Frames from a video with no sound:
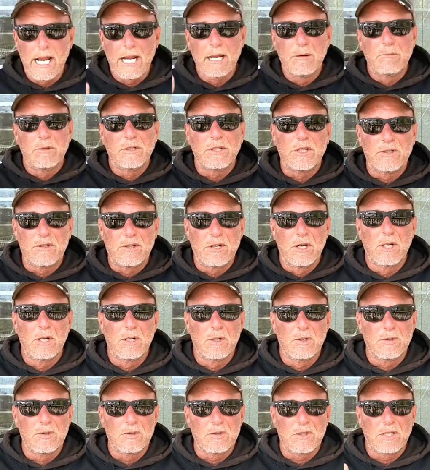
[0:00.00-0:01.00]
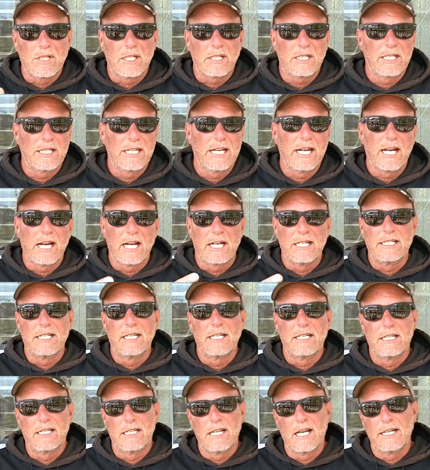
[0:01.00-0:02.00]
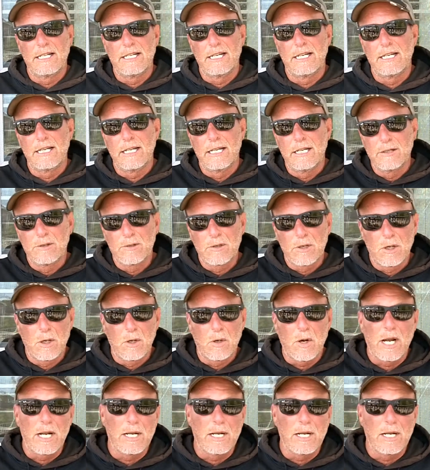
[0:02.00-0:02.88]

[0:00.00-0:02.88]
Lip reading: And with the shows, yeah, I did the intro,